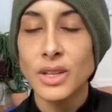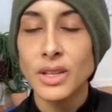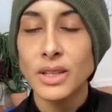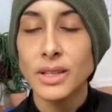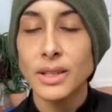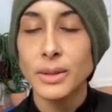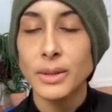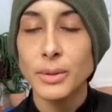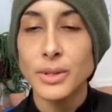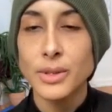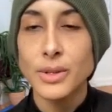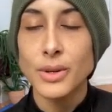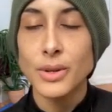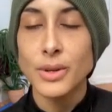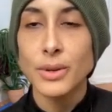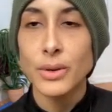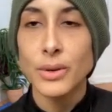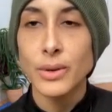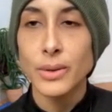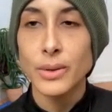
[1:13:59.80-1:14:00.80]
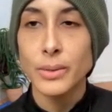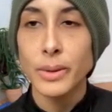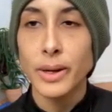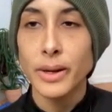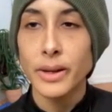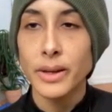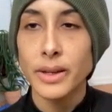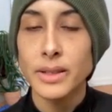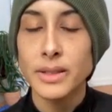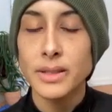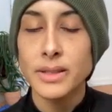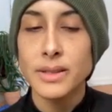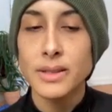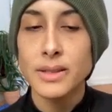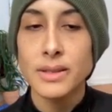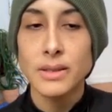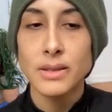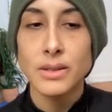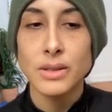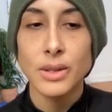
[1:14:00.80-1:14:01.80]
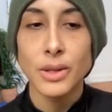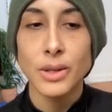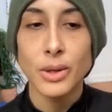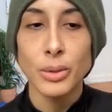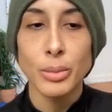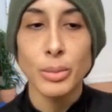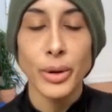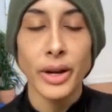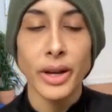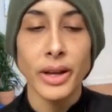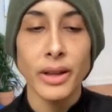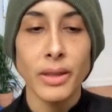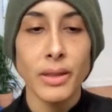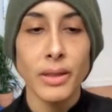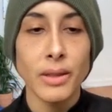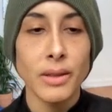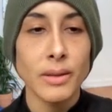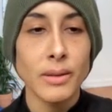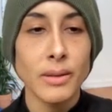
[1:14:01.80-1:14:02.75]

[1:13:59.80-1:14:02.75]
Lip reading: Gently return your awareness to your breath.